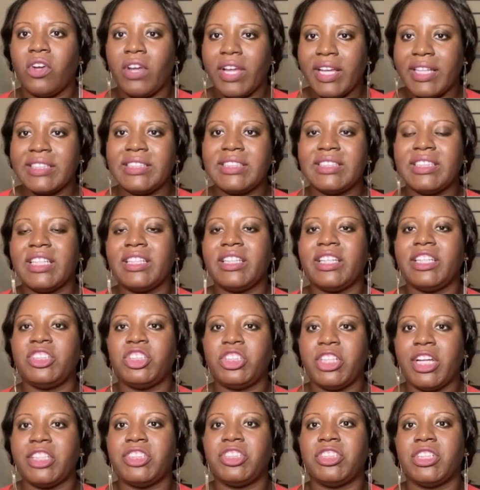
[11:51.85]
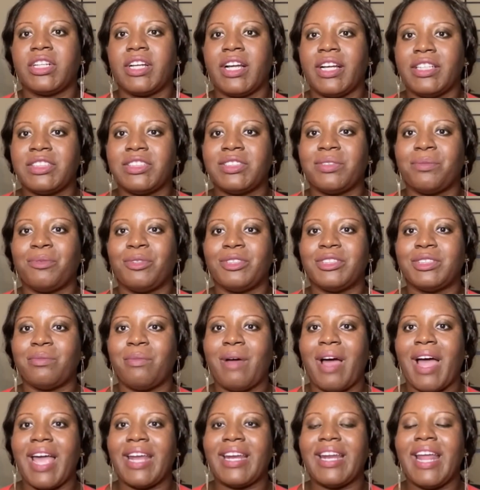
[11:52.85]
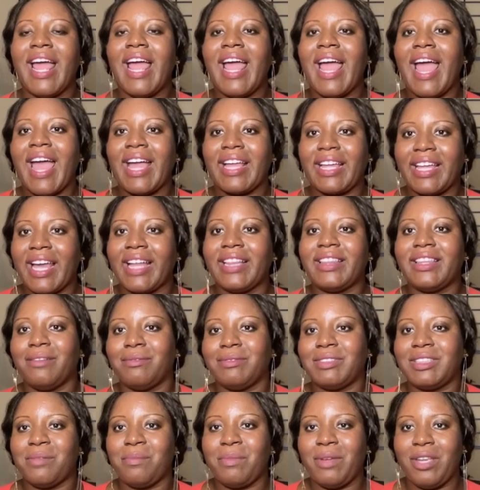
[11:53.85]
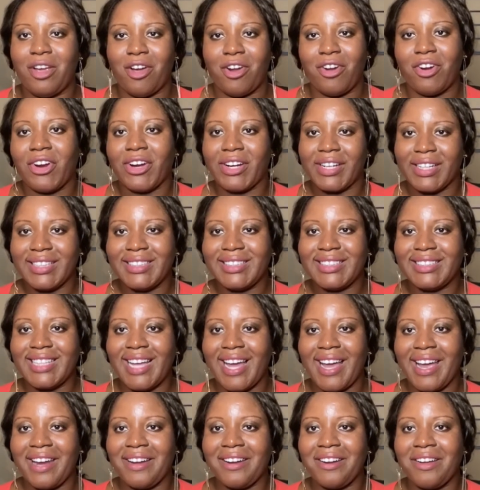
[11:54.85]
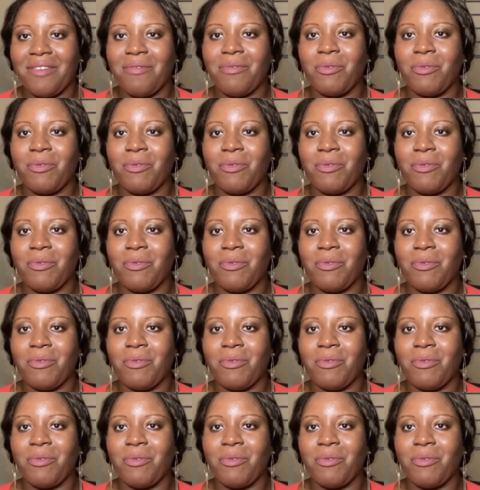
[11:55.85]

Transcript: instantly change the customer's mind and get them to be on our good side?